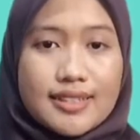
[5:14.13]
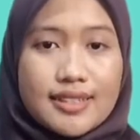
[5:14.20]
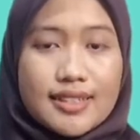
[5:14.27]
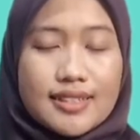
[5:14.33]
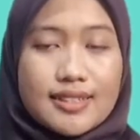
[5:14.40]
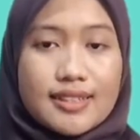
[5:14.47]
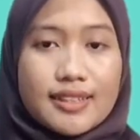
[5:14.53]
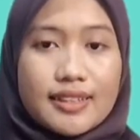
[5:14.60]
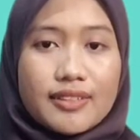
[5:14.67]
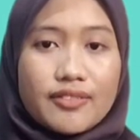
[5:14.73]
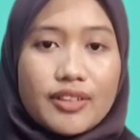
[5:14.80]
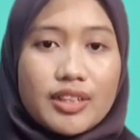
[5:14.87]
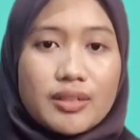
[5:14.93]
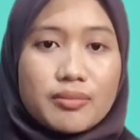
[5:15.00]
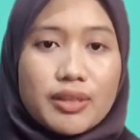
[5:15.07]
is the
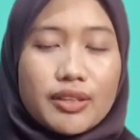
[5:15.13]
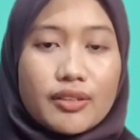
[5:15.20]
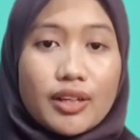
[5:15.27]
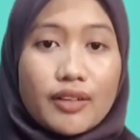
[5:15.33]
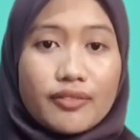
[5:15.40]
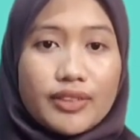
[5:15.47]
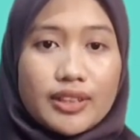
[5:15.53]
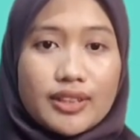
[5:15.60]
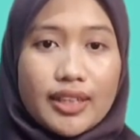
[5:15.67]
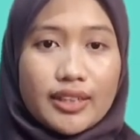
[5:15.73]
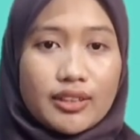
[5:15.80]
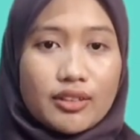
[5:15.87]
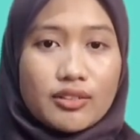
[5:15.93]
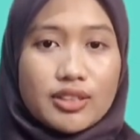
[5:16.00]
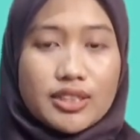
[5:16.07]
development of the
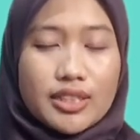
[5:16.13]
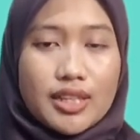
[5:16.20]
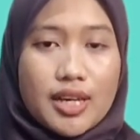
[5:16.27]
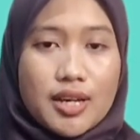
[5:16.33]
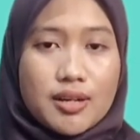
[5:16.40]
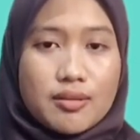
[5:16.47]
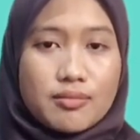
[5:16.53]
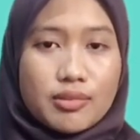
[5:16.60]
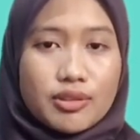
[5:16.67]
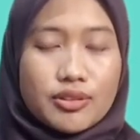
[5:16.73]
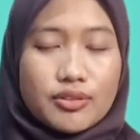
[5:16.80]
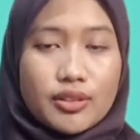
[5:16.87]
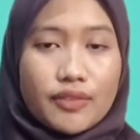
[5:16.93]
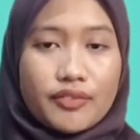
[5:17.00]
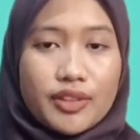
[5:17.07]
technology. Most
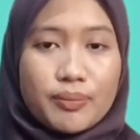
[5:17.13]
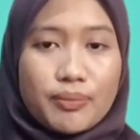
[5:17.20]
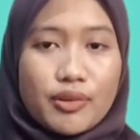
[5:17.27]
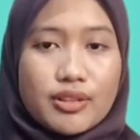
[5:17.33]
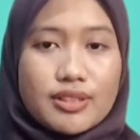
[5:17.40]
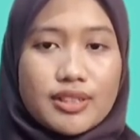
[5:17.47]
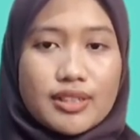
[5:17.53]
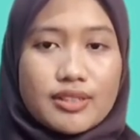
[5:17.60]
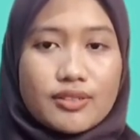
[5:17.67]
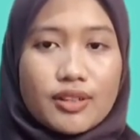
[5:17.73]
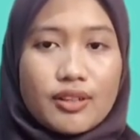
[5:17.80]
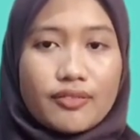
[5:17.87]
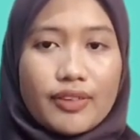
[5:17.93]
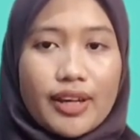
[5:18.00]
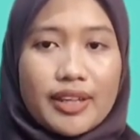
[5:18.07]
of the process of
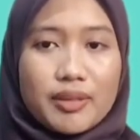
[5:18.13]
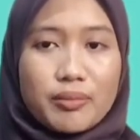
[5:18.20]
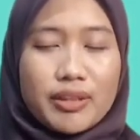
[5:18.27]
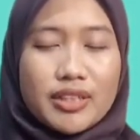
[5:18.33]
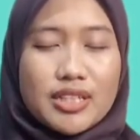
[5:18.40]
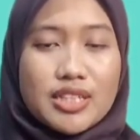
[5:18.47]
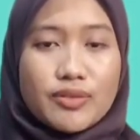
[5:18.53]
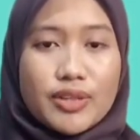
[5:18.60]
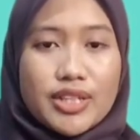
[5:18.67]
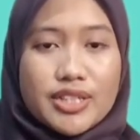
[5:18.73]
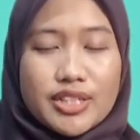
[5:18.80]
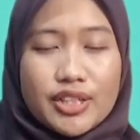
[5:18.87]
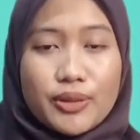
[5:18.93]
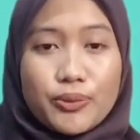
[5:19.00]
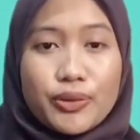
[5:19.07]

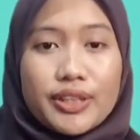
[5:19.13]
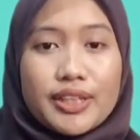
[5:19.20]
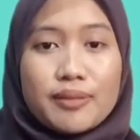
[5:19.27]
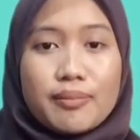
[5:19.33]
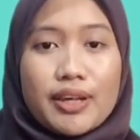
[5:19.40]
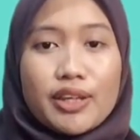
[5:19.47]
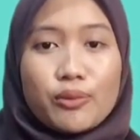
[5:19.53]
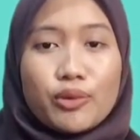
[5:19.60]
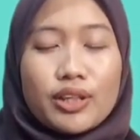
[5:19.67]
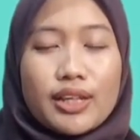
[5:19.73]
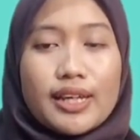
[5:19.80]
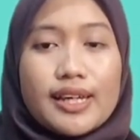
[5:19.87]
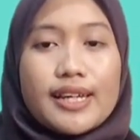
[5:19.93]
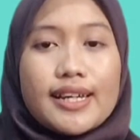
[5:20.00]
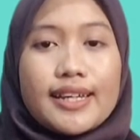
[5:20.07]
administration were in manual.
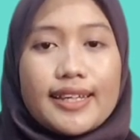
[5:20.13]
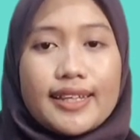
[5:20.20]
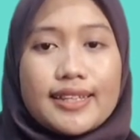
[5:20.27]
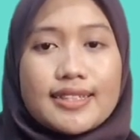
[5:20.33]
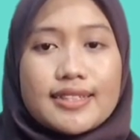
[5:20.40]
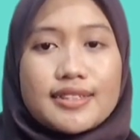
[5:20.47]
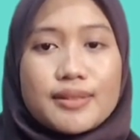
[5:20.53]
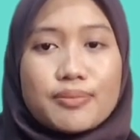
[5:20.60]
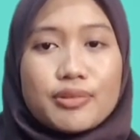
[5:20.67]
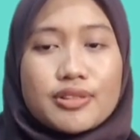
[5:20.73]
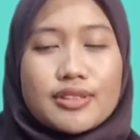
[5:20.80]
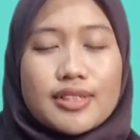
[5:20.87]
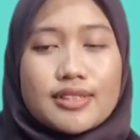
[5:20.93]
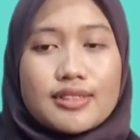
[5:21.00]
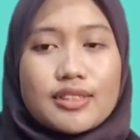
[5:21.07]
Hence, the
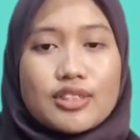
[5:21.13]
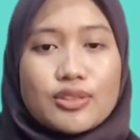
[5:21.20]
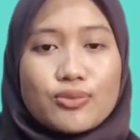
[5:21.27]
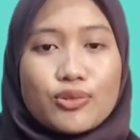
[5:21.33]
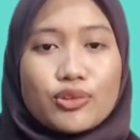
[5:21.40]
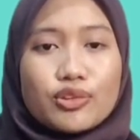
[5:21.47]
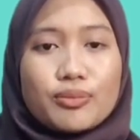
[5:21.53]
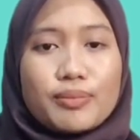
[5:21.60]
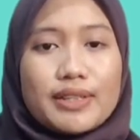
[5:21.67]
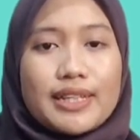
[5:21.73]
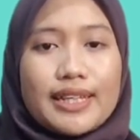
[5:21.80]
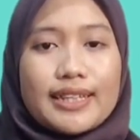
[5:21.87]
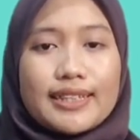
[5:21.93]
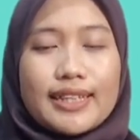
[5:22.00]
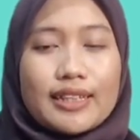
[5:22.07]
processes would be
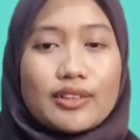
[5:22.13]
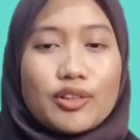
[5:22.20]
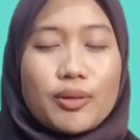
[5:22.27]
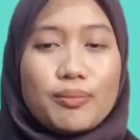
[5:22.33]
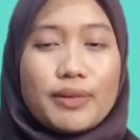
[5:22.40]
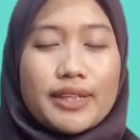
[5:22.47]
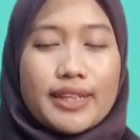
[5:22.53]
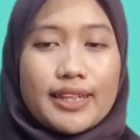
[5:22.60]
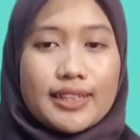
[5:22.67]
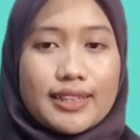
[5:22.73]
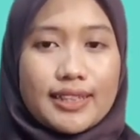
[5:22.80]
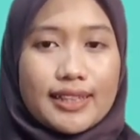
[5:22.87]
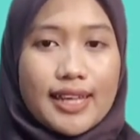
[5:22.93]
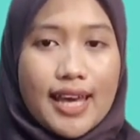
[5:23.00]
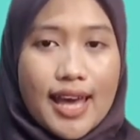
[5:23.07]
late and
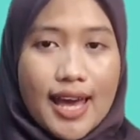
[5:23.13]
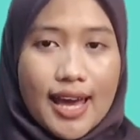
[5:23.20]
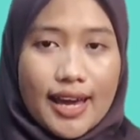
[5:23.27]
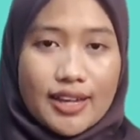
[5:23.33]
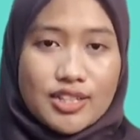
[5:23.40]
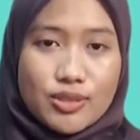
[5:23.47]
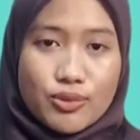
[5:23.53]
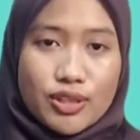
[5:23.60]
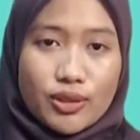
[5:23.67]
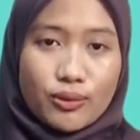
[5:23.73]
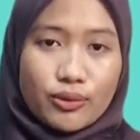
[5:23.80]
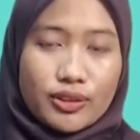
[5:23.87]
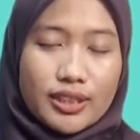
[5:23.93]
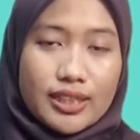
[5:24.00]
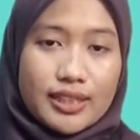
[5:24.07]
complicated. As we know,
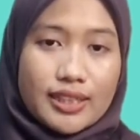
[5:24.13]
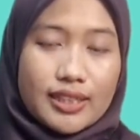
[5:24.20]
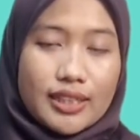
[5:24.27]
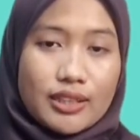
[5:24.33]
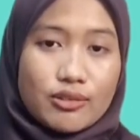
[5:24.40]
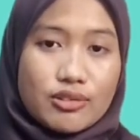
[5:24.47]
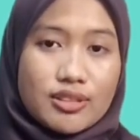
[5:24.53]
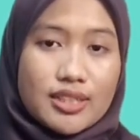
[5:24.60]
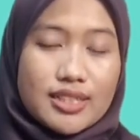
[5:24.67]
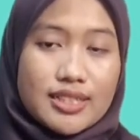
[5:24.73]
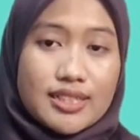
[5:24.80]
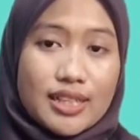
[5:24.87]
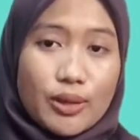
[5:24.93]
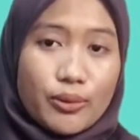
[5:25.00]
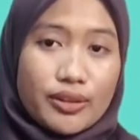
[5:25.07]
the internet usage
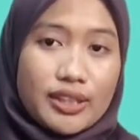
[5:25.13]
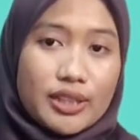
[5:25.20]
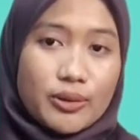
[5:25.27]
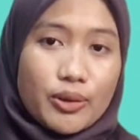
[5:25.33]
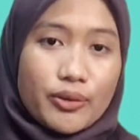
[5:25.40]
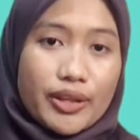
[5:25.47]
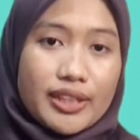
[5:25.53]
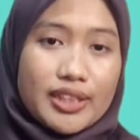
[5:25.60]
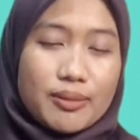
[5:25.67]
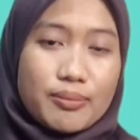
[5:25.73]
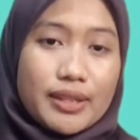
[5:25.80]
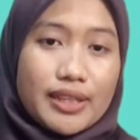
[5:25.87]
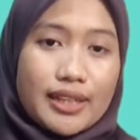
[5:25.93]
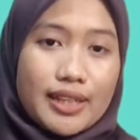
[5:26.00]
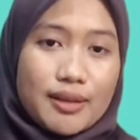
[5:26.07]
nowadays already
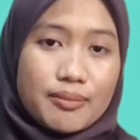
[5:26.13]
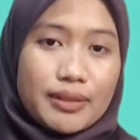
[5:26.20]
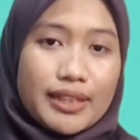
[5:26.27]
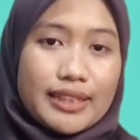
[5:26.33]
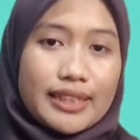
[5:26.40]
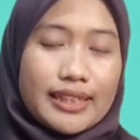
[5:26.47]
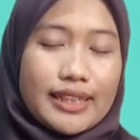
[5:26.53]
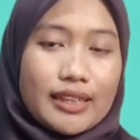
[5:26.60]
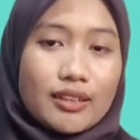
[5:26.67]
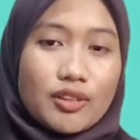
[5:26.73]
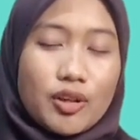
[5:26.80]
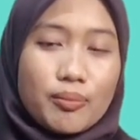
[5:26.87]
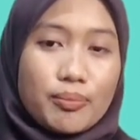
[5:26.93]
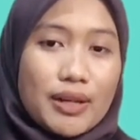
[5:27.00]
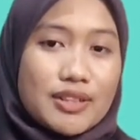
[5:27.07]
become a need and
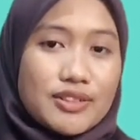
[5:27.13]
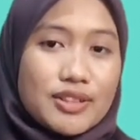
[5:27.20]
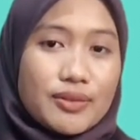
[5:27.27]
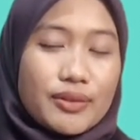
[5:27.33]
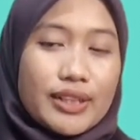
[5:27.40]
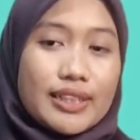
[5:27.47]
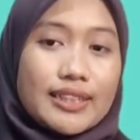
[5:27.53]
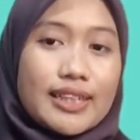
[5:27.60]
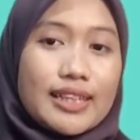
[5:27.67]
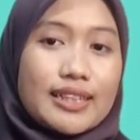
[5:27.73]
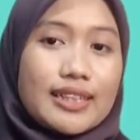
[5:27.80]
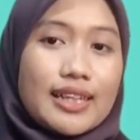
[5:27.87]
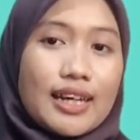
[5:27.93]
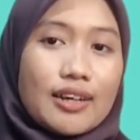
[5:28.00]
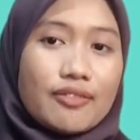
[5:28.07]
compulsory in daily
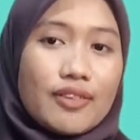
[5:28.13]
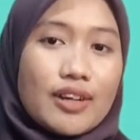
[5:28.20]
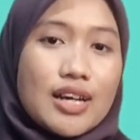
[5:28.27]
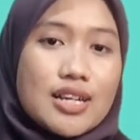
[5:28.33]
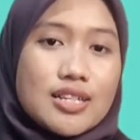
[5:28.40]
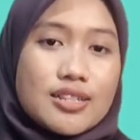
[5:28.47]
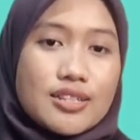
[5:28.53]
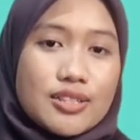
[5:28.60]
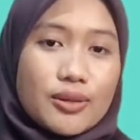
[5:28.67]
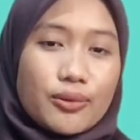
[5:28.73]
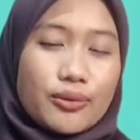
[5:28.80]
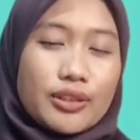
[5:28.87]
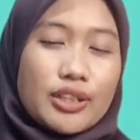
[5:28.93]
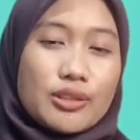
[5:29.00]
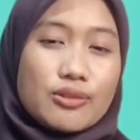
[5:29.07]
life. So,
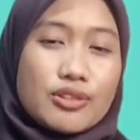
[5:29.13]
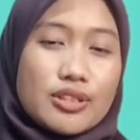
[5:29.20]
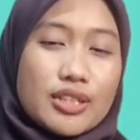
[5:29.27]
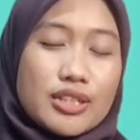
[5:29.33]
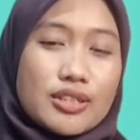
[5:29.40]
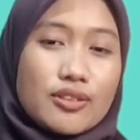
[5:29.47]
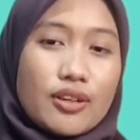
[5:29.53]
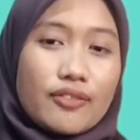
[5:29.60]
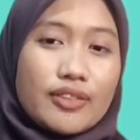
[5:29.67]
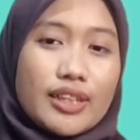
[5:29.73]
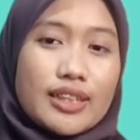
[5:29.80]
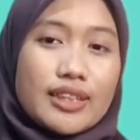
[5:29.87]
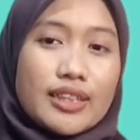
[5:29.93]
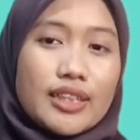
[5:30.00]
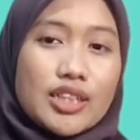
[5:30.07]
the usage of the
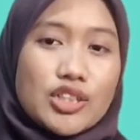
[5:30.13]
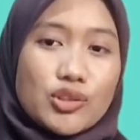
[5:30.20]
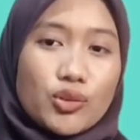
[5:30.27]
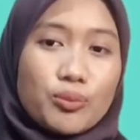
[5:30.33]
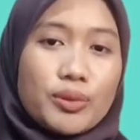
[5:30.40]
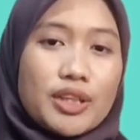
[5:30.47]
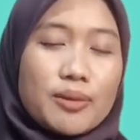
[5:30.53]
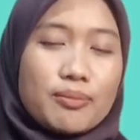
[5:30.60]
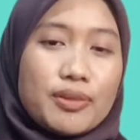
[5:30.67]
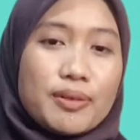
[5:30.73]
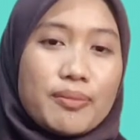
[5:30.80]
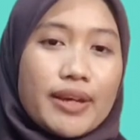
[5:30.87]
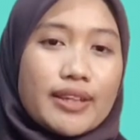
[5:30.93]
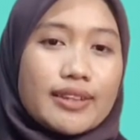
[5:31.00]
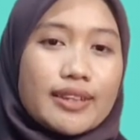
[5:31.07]
internet should be
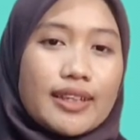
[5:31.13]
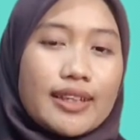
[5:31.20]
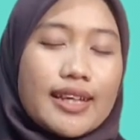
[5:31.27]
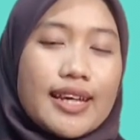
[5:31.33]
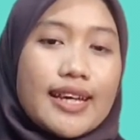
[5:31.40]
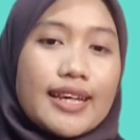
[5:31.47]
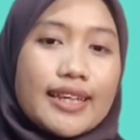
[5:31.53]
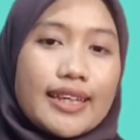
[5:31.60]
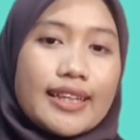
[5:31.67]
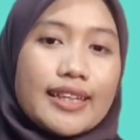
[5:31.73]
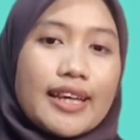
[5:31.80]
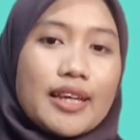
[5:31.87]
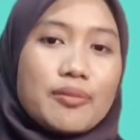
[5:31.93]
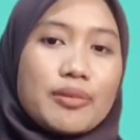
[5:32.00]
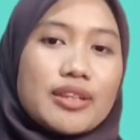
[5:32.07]
implemented in
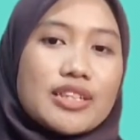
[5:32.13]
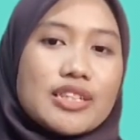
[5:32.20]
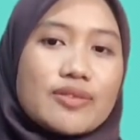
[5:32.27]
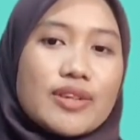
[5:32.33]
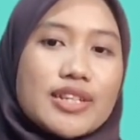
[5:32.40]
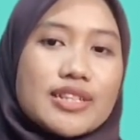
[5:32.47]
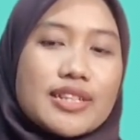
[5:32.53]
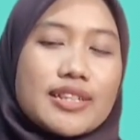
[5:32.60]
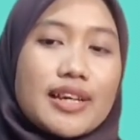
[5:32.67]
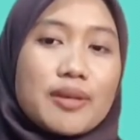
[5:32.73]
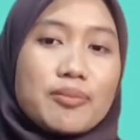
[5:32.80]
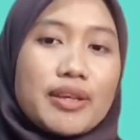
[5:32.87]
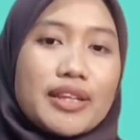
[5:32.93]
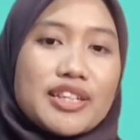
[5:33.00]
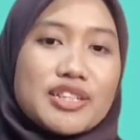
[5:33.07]
administration and
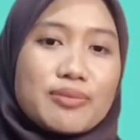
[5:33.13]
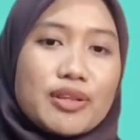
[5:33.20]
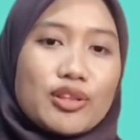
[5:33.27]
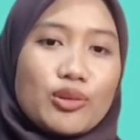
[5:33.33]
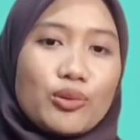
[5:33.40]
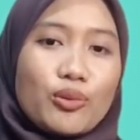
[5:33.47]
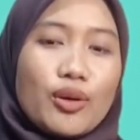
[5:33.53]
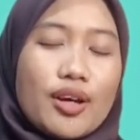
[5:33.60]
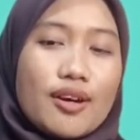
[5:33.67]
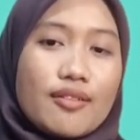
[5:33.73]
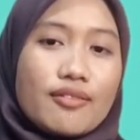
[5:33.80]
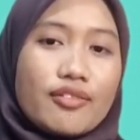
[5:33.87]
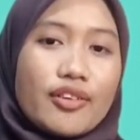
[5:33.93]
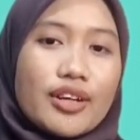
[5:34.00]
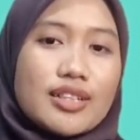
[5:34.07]
management too.
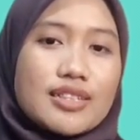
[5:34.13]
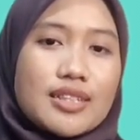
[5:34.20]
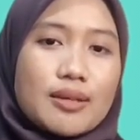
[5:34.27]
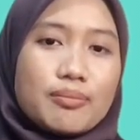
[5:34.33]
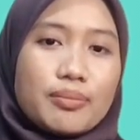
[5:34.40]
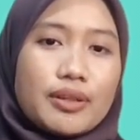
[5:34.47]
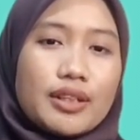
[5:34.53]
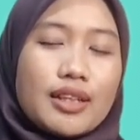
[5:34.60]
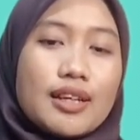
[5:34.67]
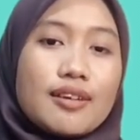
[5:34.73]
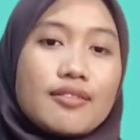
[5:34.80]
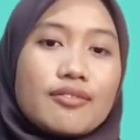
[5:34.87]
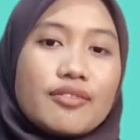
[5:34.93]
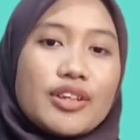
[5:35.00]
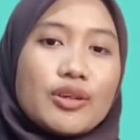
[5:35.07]
For example,
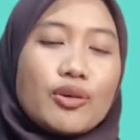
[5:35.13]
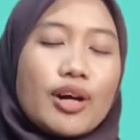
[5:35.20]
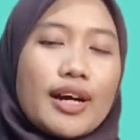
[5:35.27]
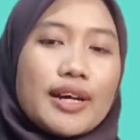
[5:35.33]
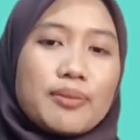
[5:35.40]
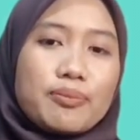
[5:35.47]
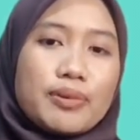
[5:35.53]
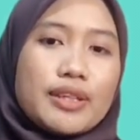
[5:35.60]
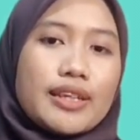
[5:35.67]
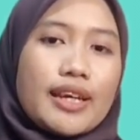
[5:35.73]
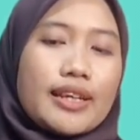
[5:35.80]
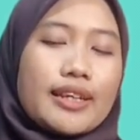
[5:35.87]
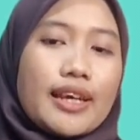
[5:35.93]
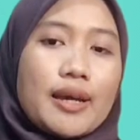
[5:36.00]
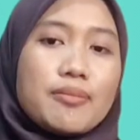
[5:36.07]
VoIP
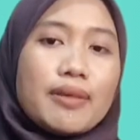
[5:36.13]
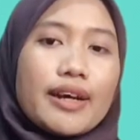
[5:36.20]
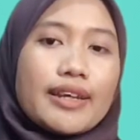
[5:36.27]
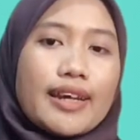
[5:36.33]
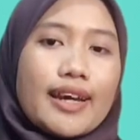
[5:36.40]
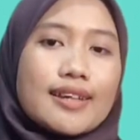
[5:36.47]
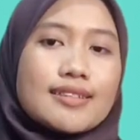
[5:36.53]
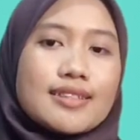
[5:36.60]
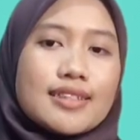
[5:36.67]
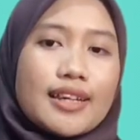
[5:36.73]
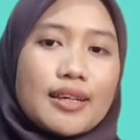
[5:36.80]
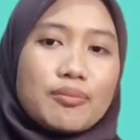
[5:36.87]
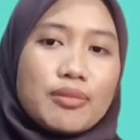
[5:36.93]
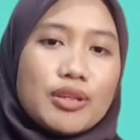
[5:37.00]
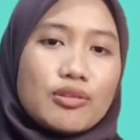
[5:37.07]
and MIS
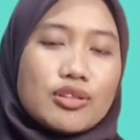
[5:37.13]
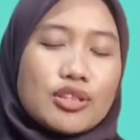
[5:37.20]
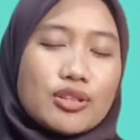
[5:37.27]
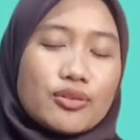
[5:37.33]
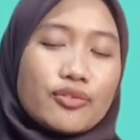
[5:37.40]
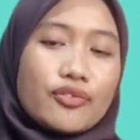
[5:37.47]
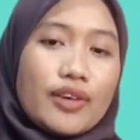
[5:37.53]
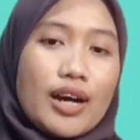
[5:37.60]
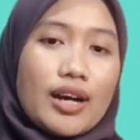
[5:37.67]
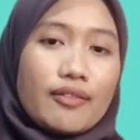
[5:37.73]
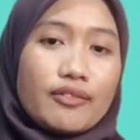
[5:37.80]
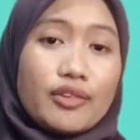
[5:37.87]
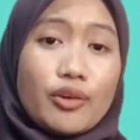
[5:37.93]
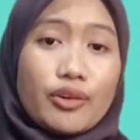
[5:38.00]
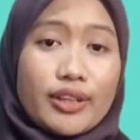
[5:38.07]
can be used throughout
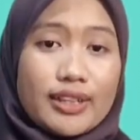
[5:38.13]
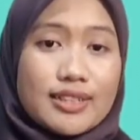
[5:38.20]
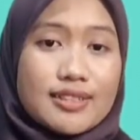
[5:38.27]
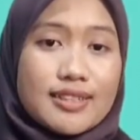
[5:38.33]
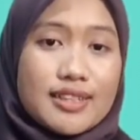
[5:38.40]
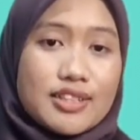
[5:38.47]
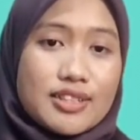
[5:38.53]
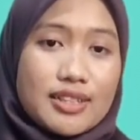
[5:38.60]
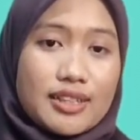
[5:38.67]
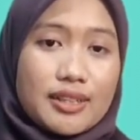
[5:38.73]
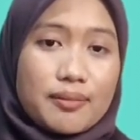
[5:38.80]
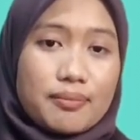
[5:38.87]
the organization.